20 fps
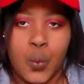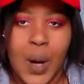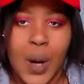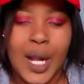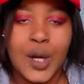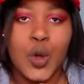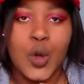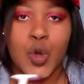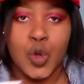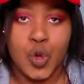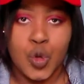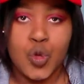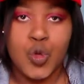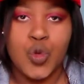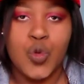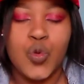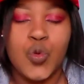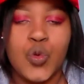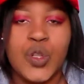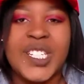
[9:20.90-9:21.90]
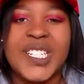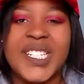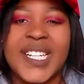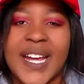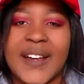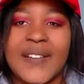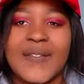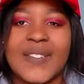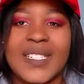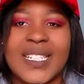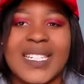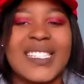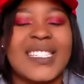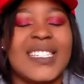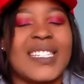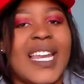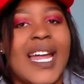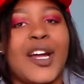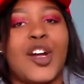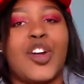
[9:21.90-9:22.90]
1 or 2 shaves
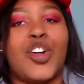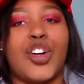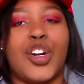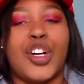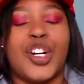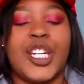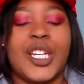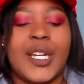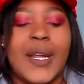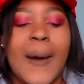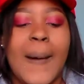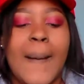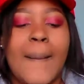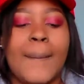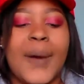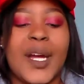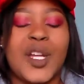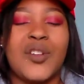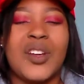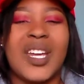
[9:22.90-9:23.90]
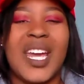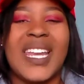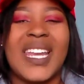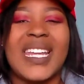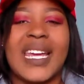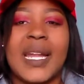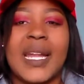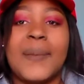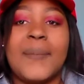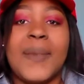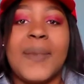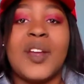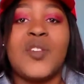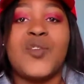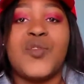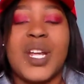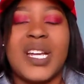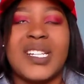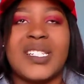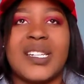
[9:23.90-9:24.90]
it's like good. But you can get
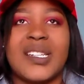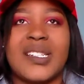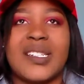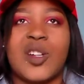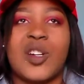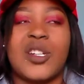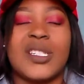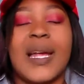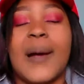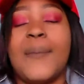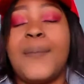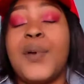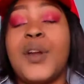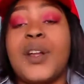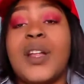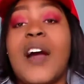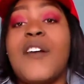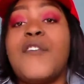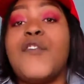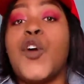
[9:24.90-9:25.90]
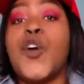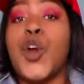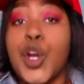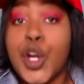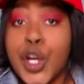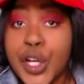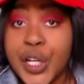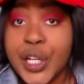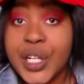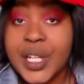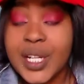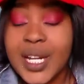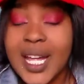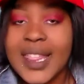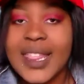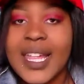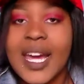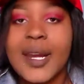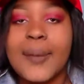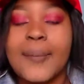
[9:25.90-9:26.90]
men razors, because I've heard
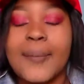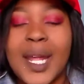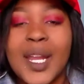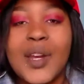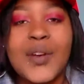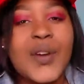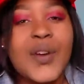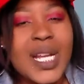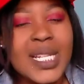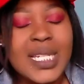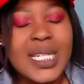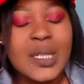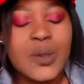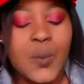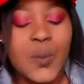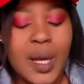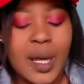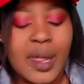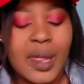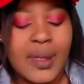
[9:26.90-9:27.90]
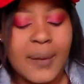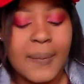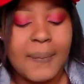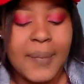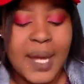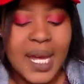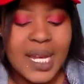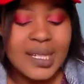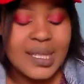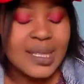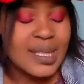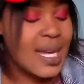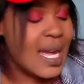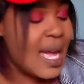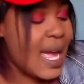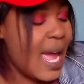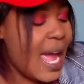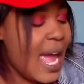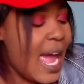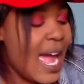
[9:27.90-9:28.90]
that men razors work the best.
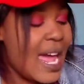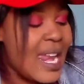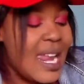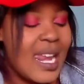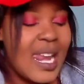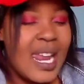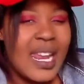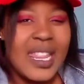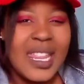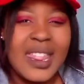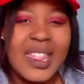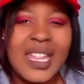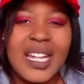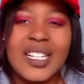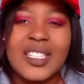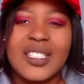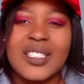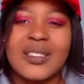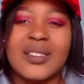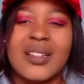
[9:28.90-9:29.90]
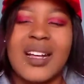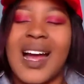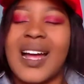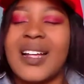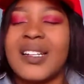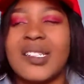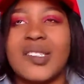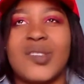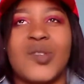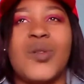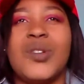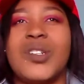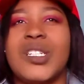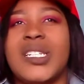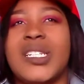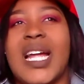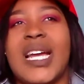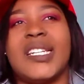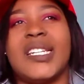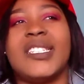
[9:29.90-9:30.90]
And another thing, guys, don't
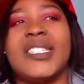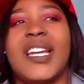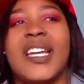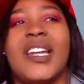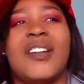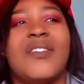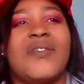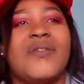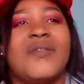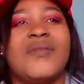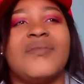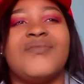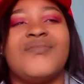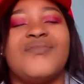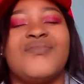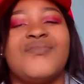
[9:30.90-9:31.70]
dry shave.